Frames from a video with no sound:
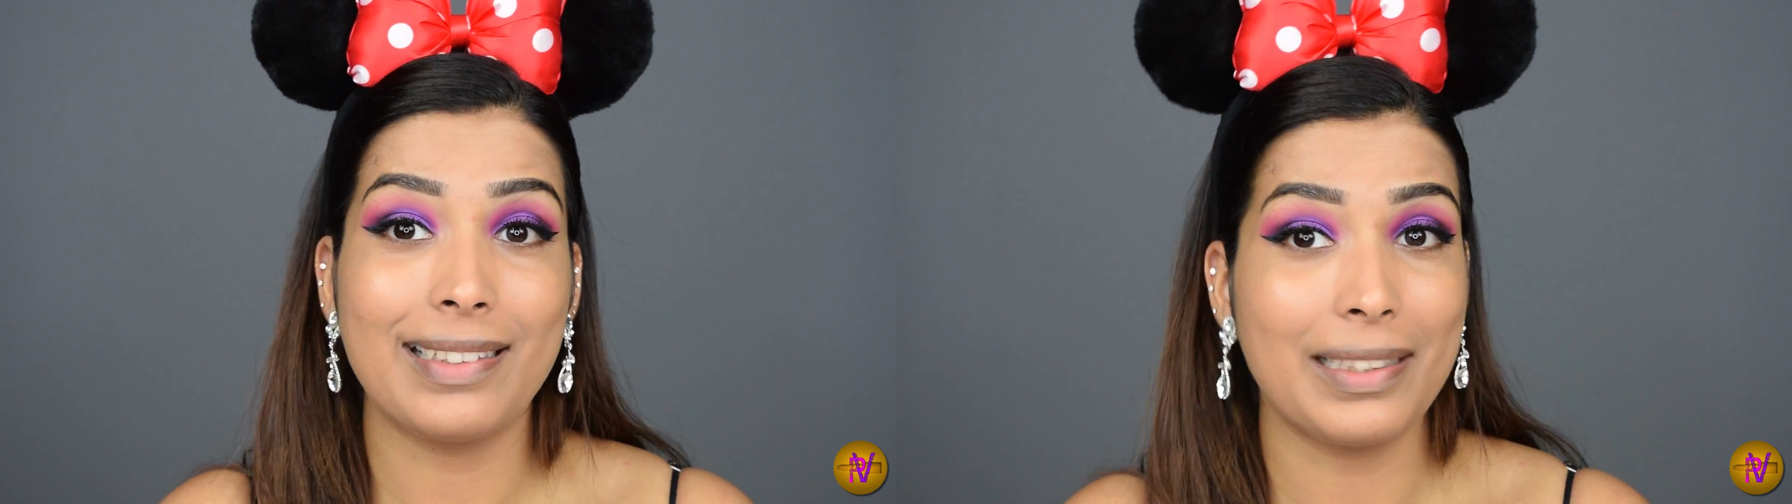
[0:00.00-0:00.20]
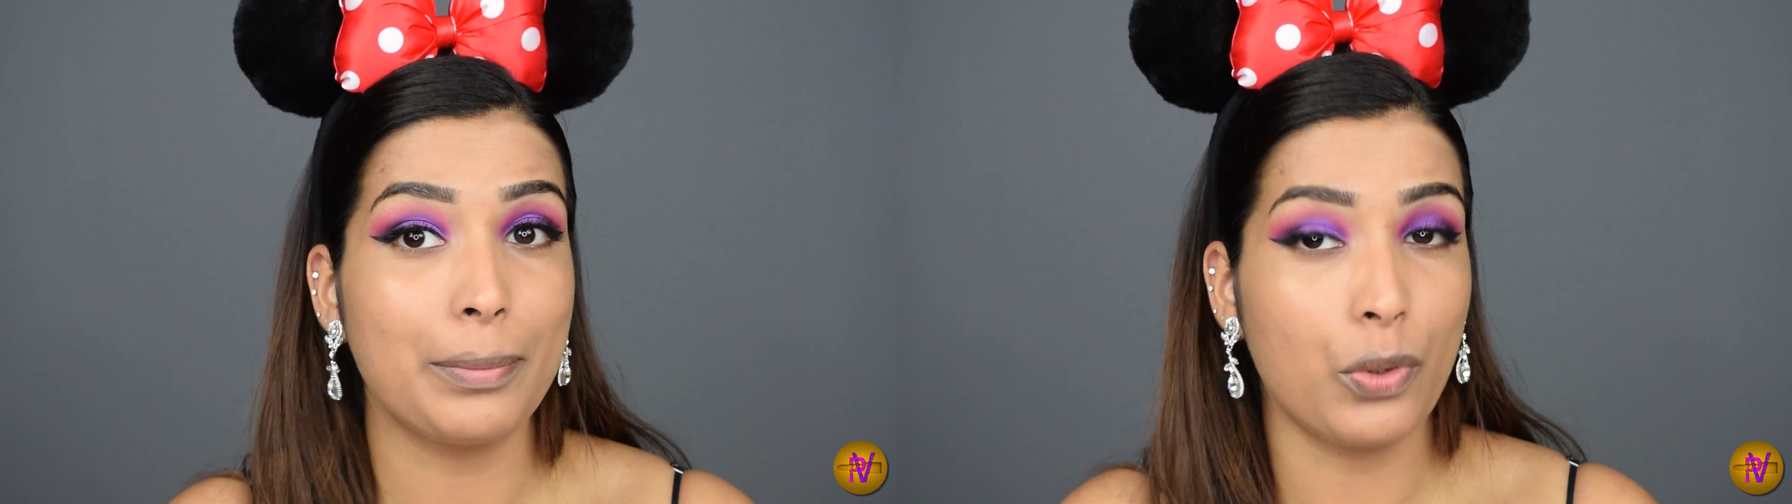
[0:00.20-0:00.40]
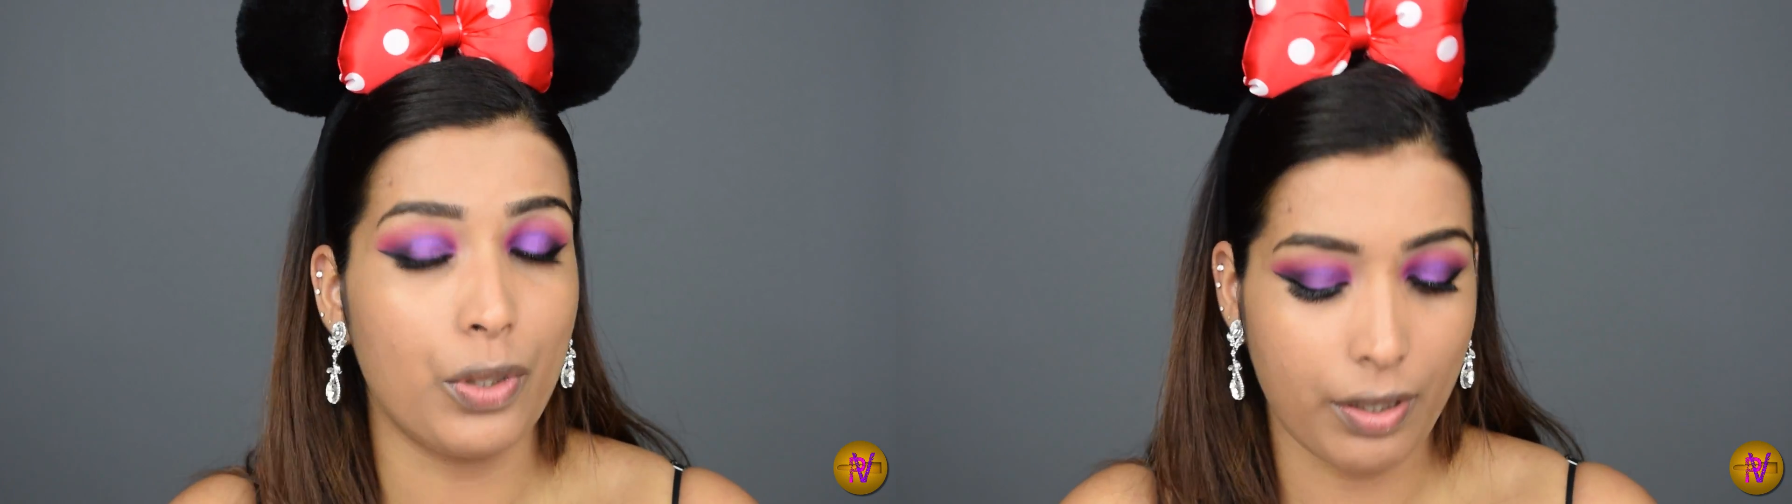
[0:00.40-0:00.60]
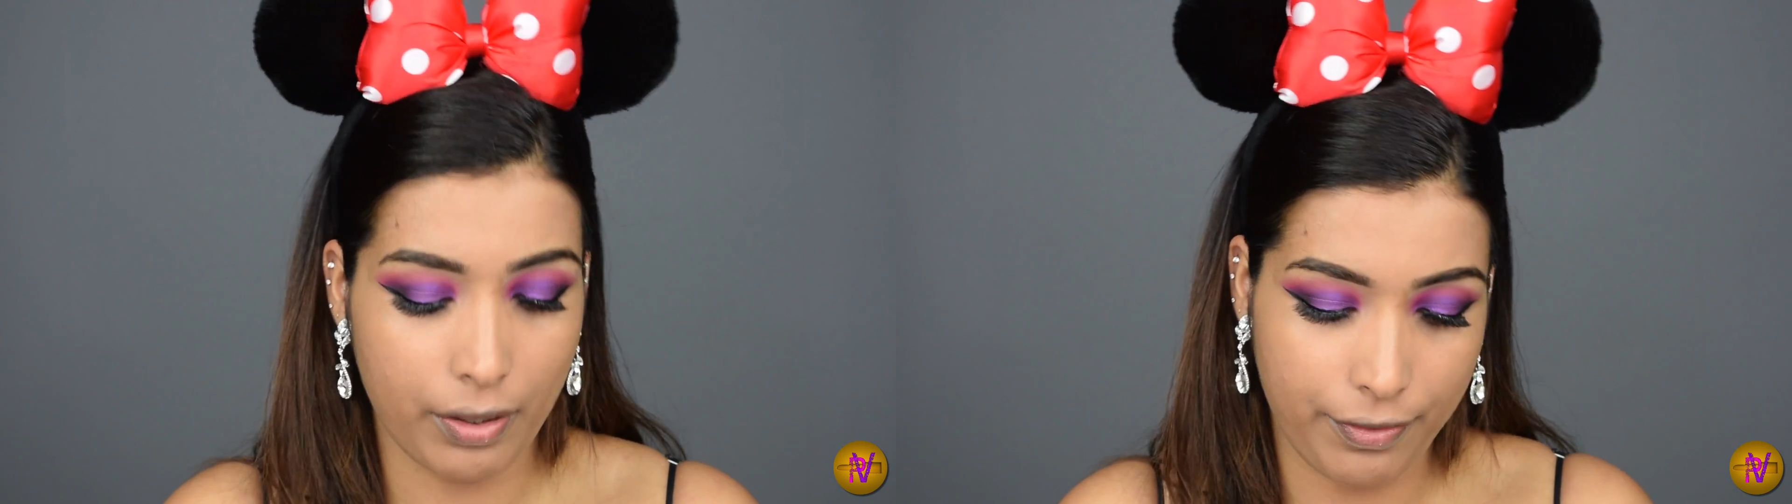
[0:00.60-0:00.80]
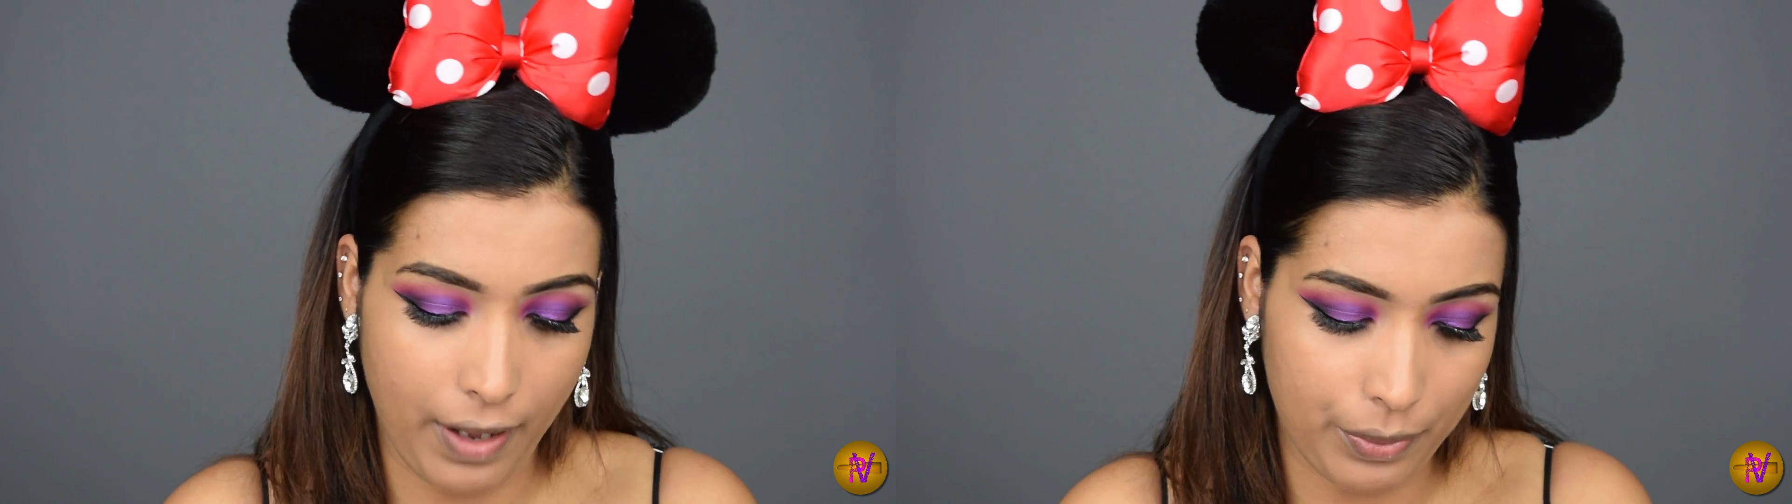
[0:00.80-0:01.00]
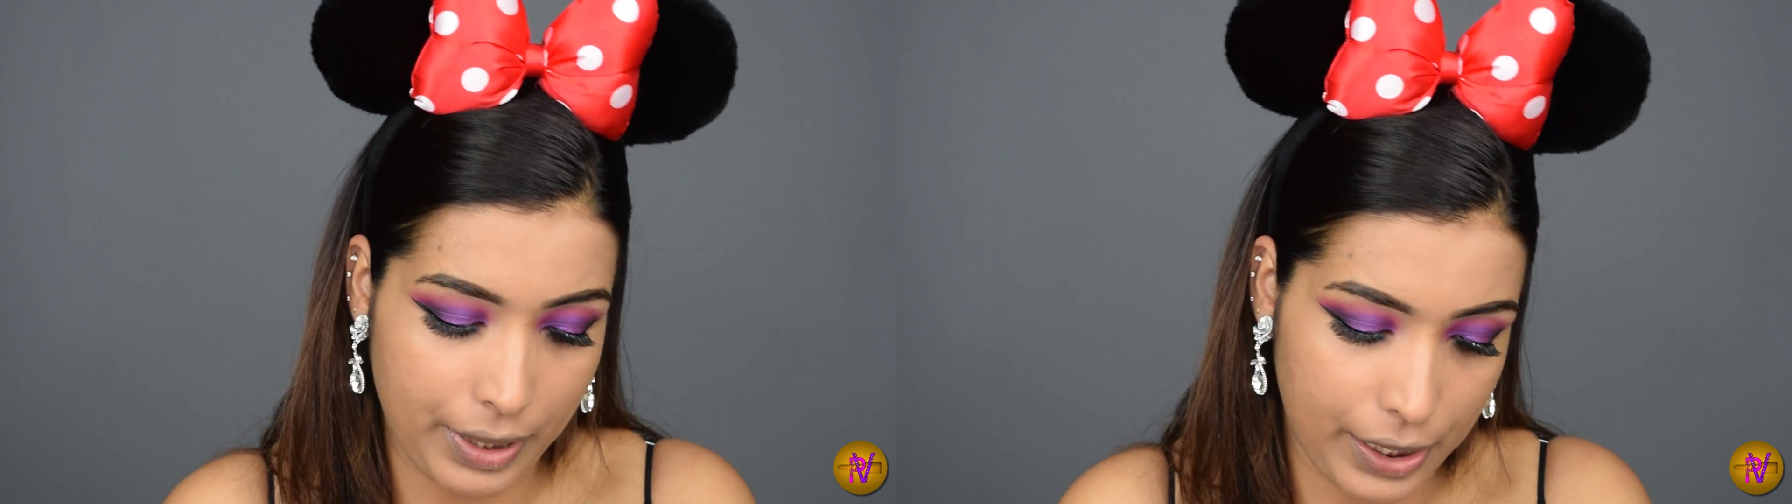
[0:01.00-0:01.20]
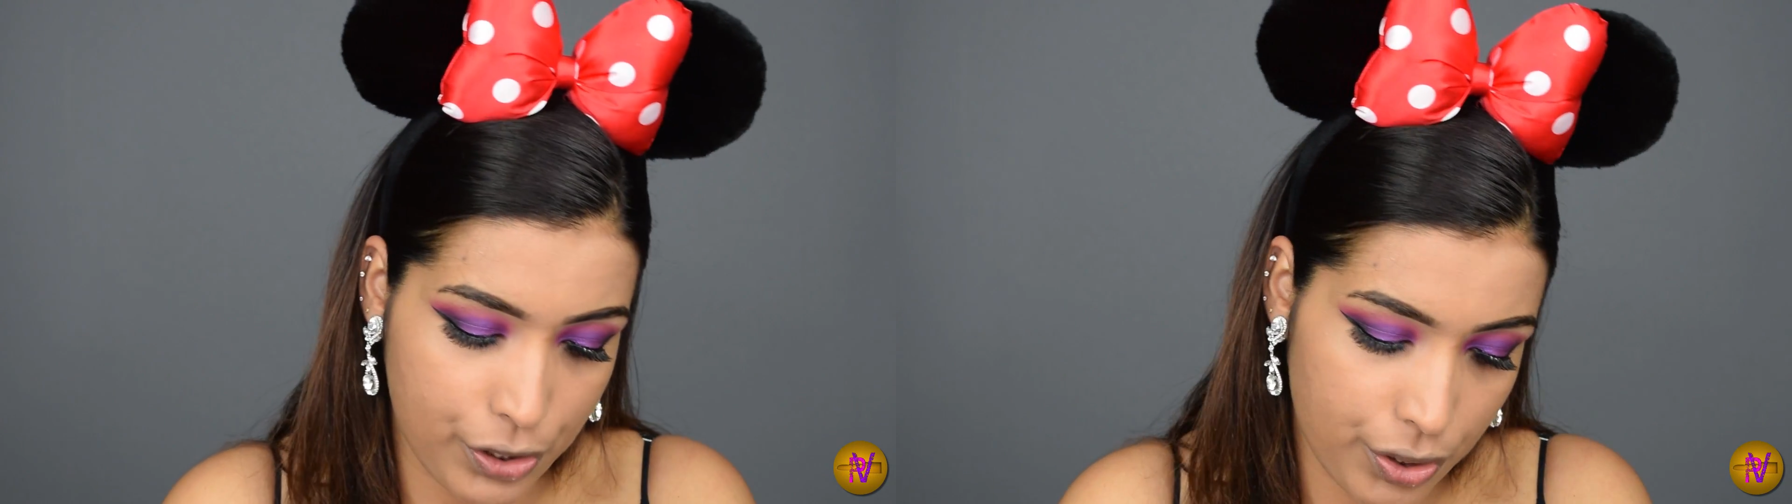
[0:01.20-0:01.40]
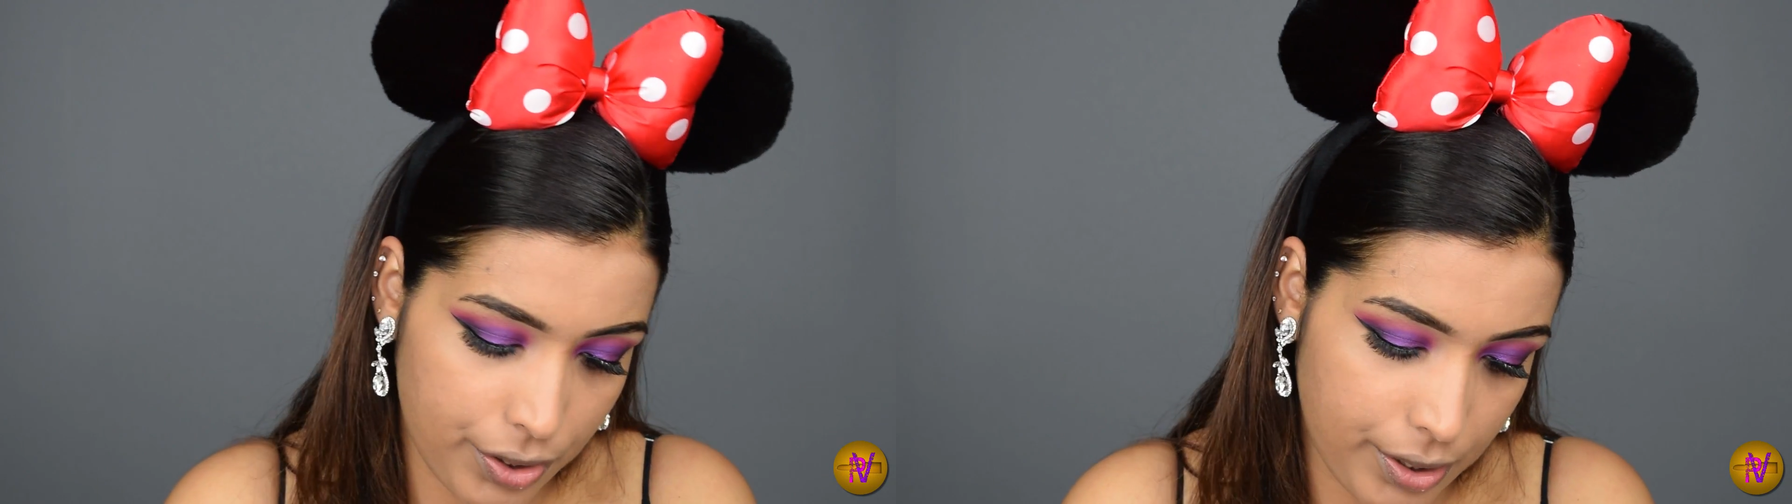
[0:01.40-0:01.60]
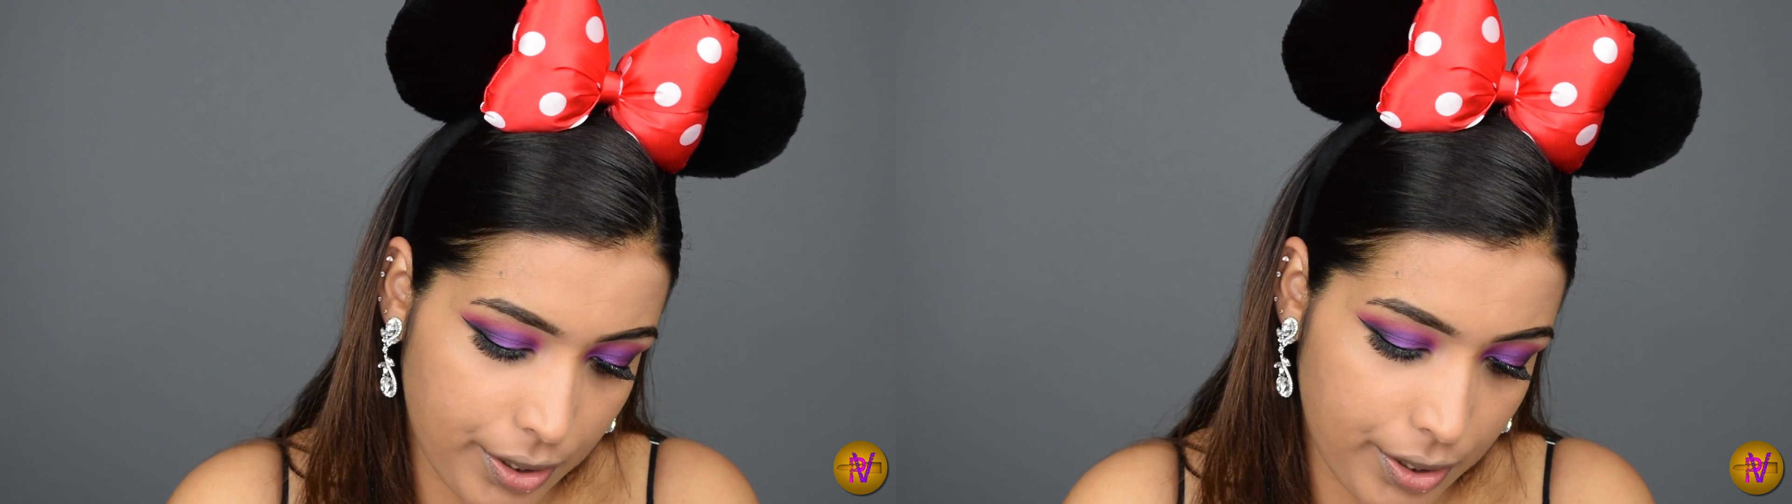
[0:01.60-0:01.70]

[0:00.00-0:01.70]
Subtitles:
little more foundation.